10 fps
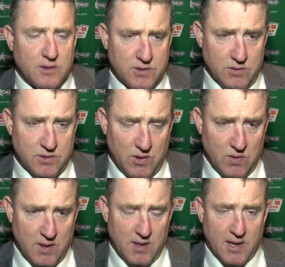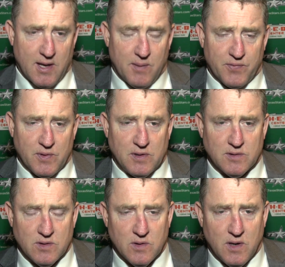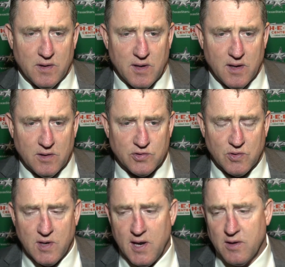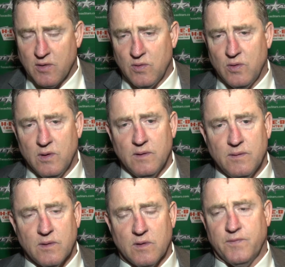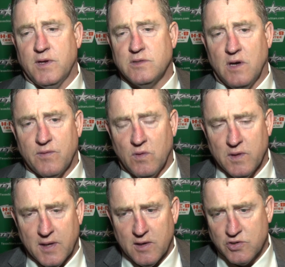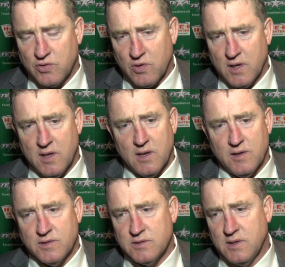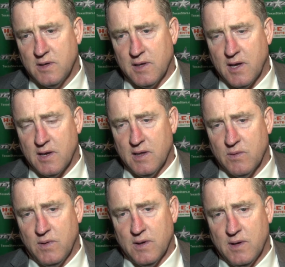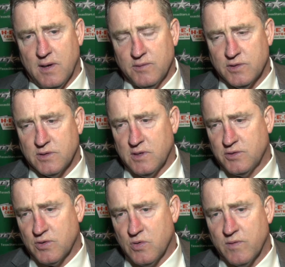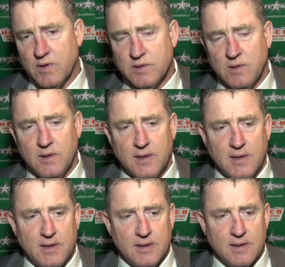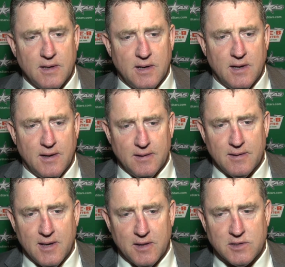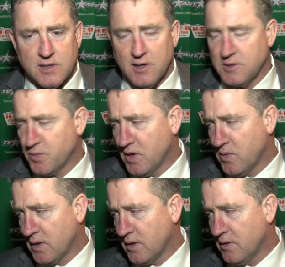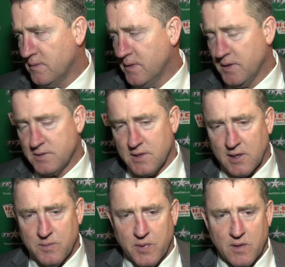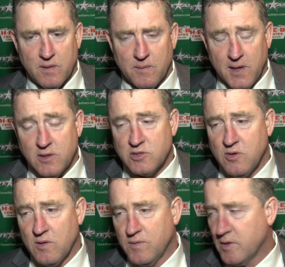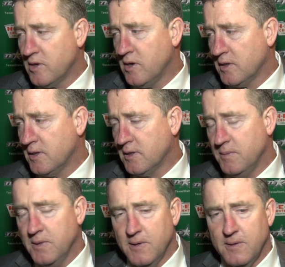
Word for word: 2 2, and then they got up 3 2 on the uh, shorthanded goal or a face off goal. Then they got a shorty, and then they just uh, they got another one uh, just on a turnover. So uh, yeah, they stung us pretty quick there in the second period. They can score, they're a good hockey club.